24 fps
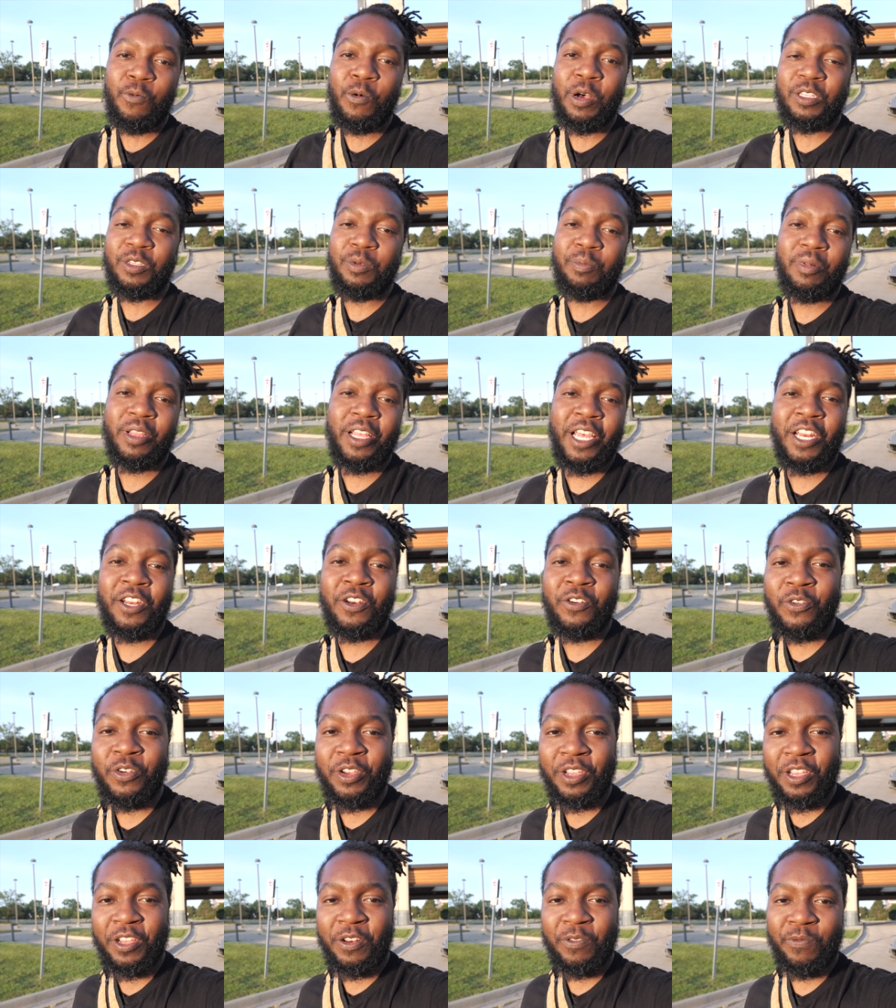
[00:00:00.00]
wasn't planning
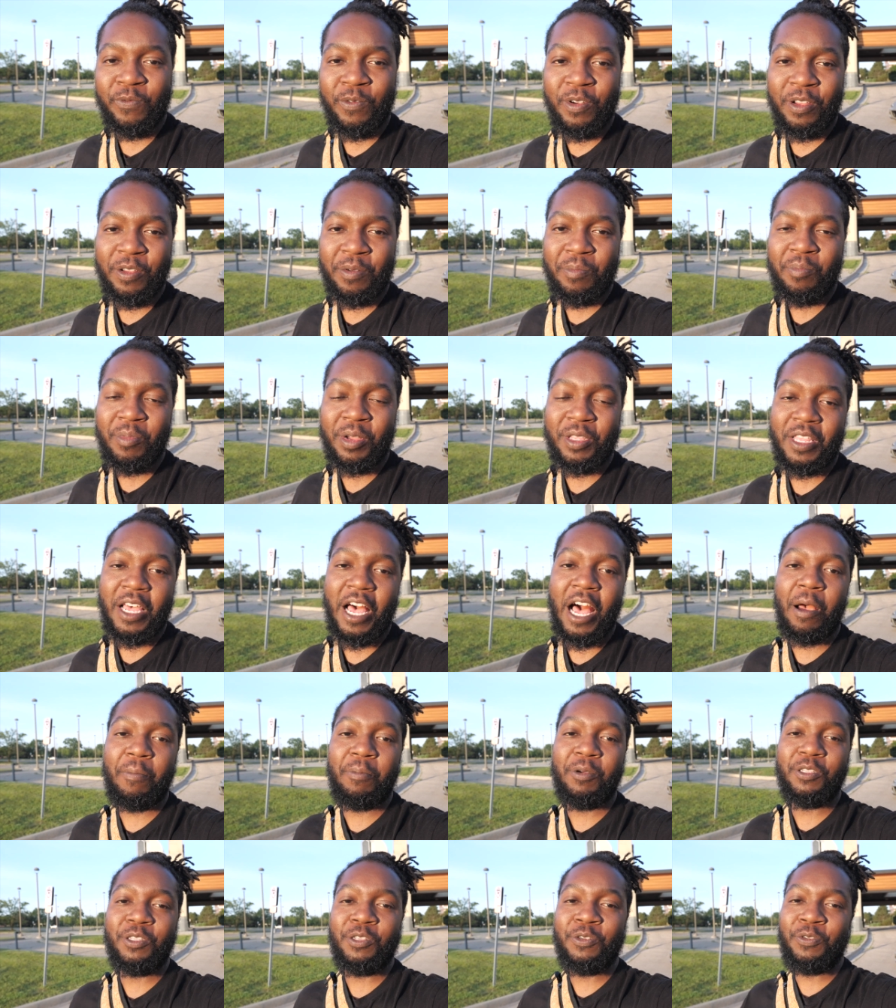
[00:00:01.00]
on getting one, but the
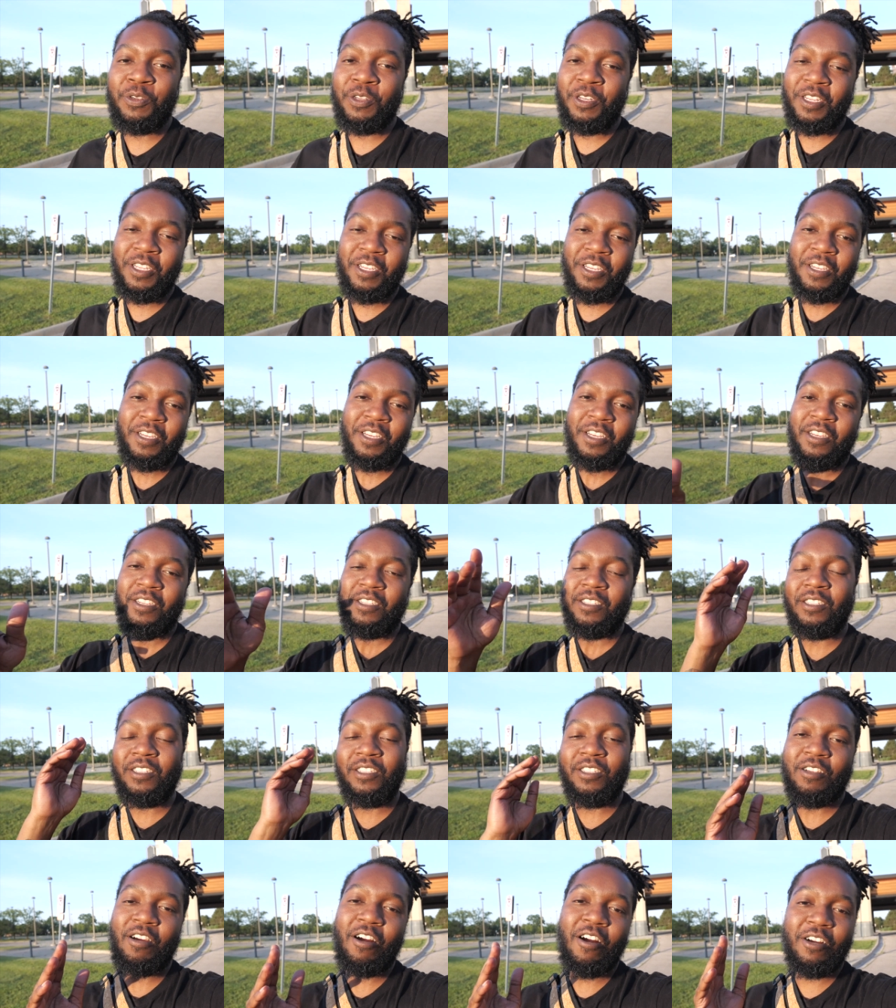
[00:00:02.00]
opportunity,
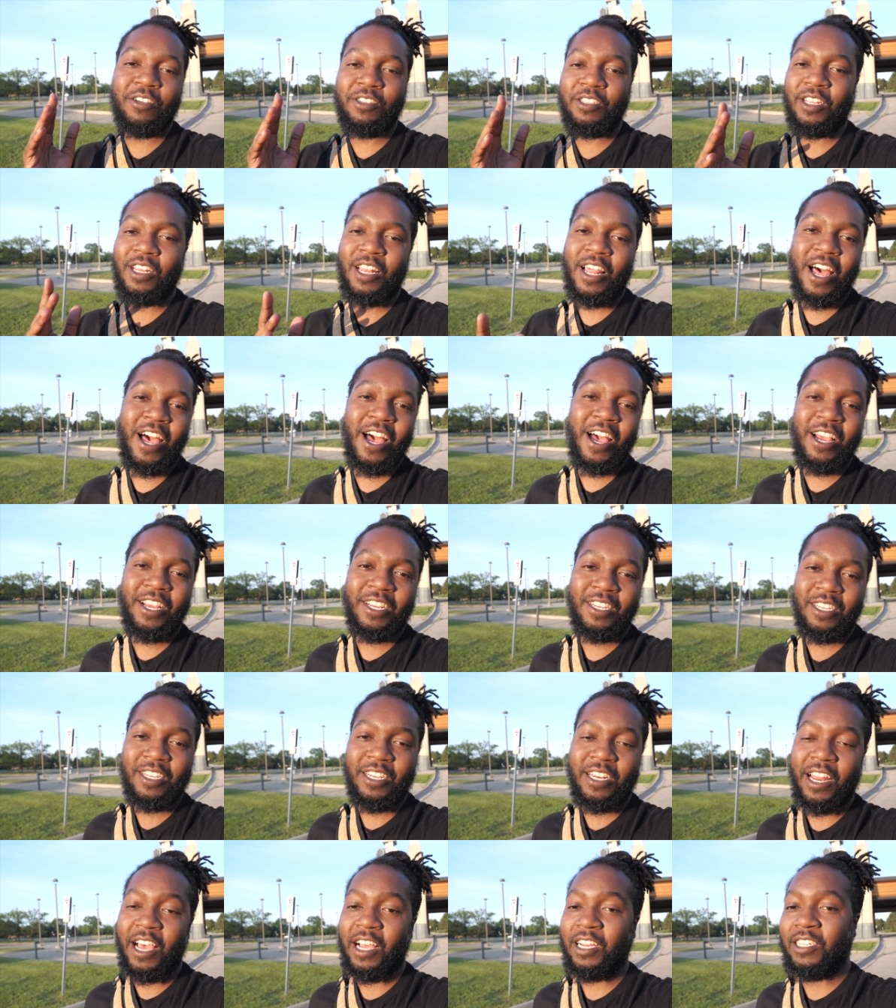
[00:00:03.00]
stars aligned,
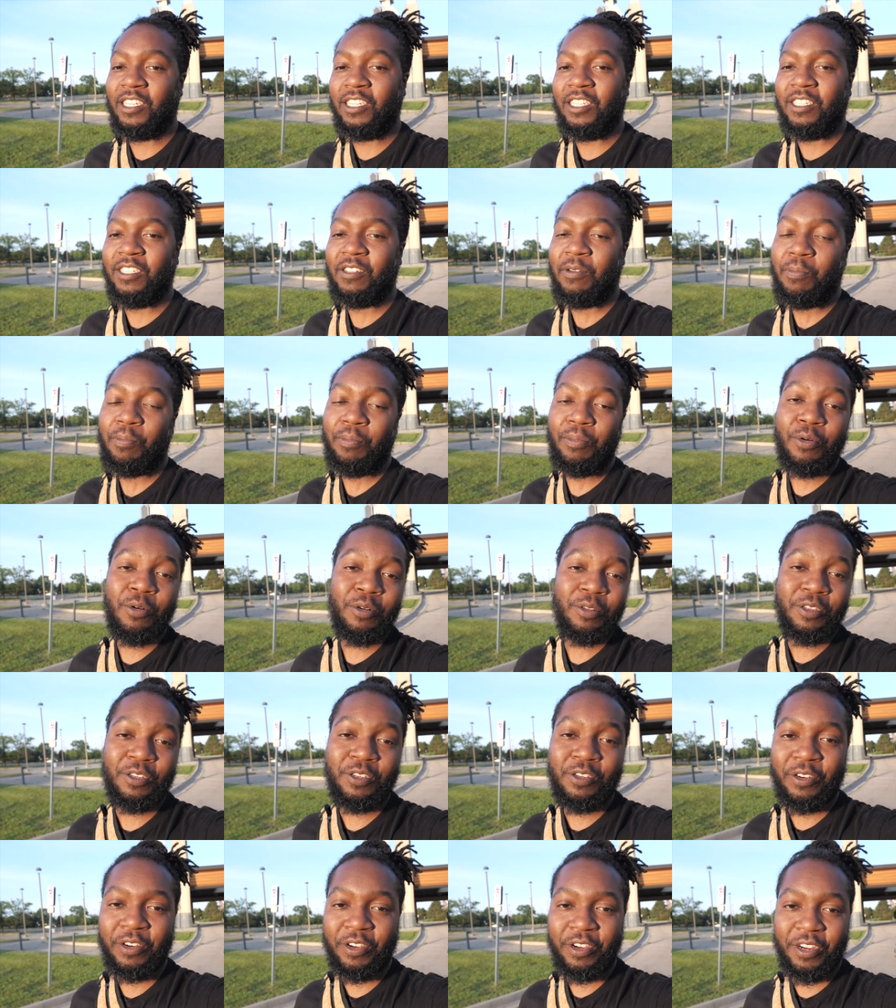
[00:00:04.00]
and I just pulled the
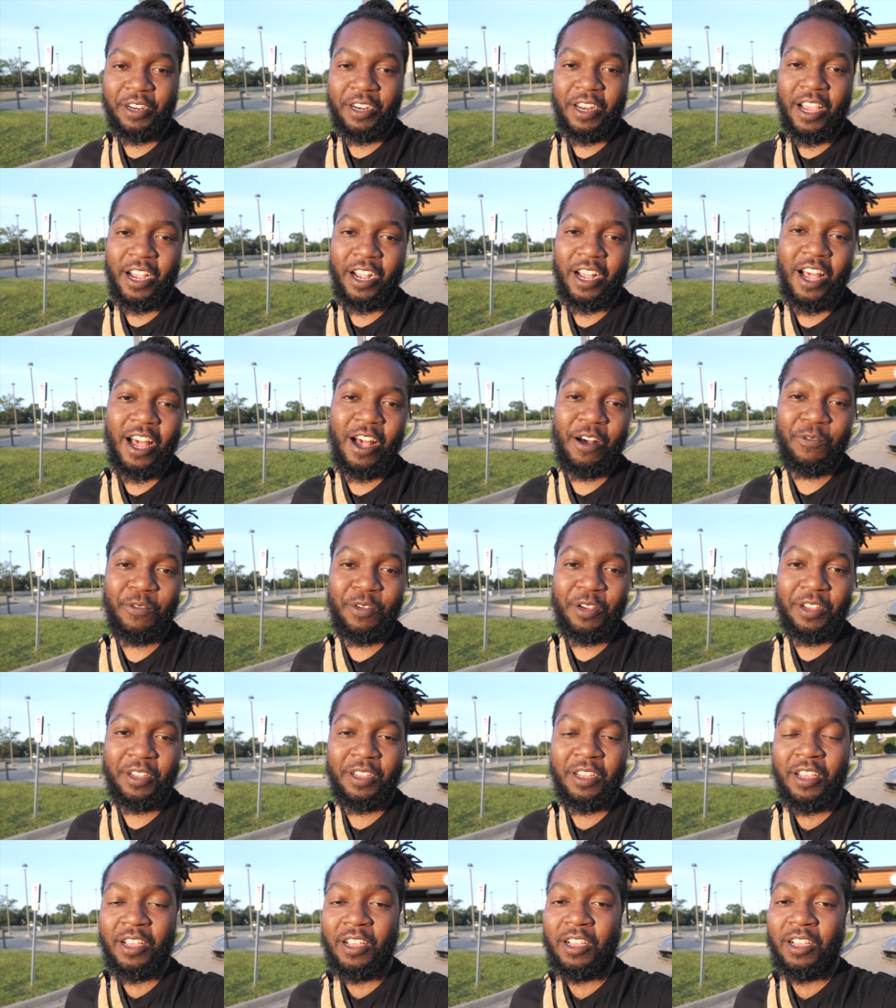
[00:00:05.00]
trigger and I got one.